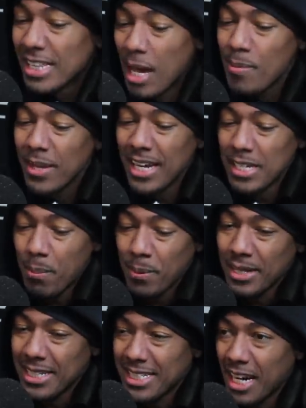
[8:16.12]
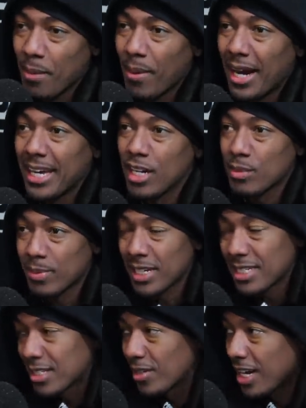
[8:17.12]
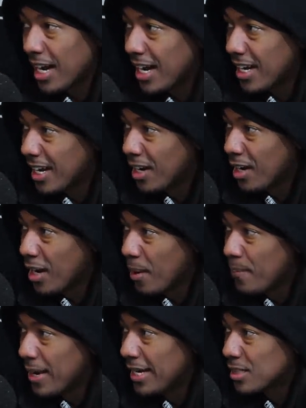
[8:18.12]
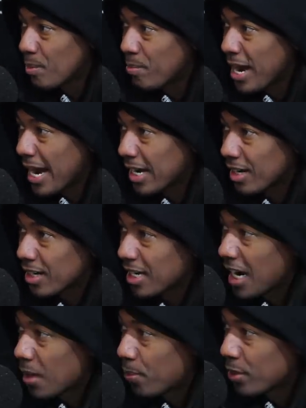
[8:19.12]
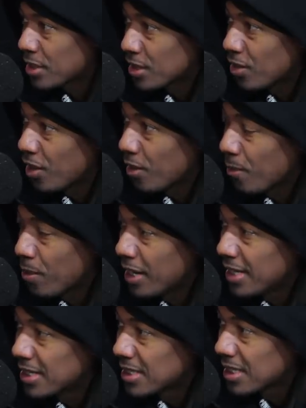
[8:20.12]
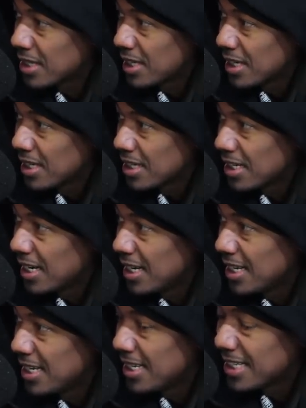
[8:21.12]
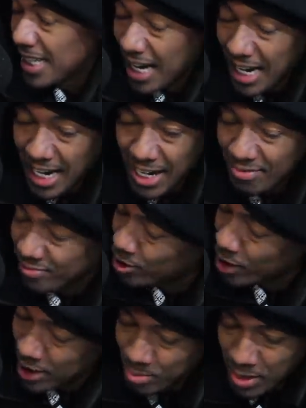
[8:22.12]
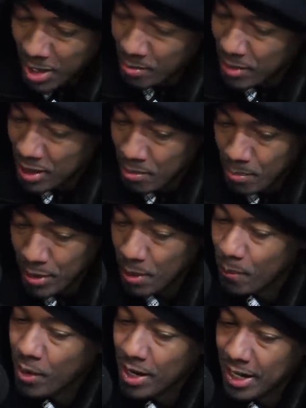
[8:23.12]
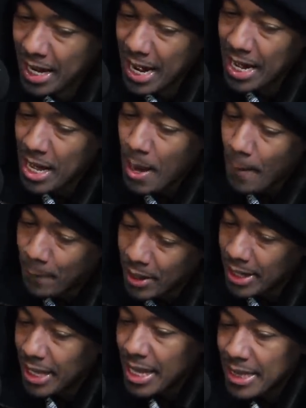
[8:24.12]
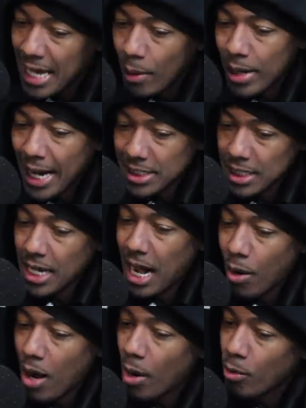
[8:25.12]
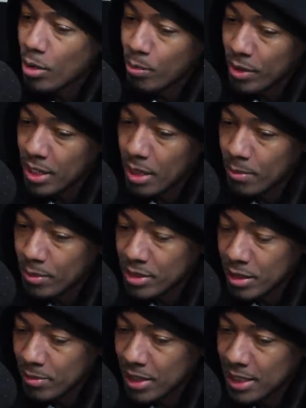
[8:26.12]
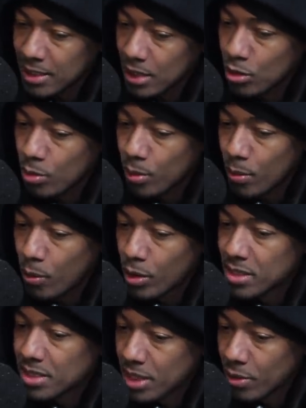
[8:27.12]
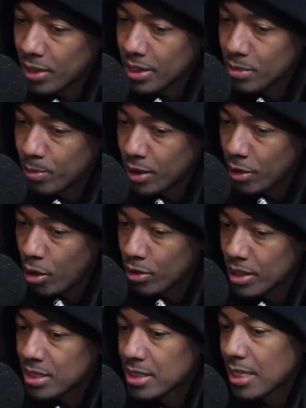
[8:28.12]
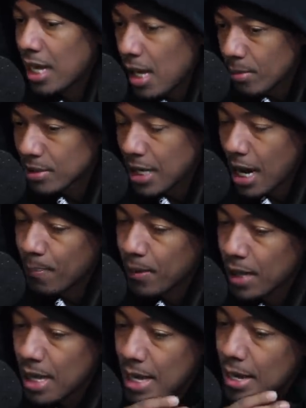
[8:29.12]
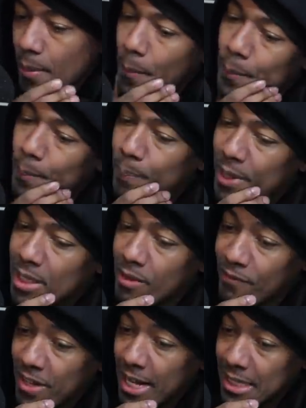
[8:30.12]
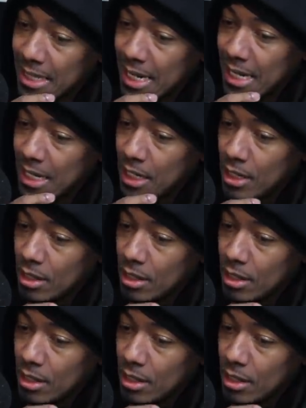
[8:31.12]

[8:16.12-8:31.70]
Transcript: they be independent to everybody else, but they still got a, a major backer kind of pushing yeah, on them. major backer. Yeah, yeah, nah. Yeah. I, trust me, I've been been a part of that. But mm-hmm. that would actually, I, I want to bring up something that's a little bit more serious, but on the same topic, being the fact that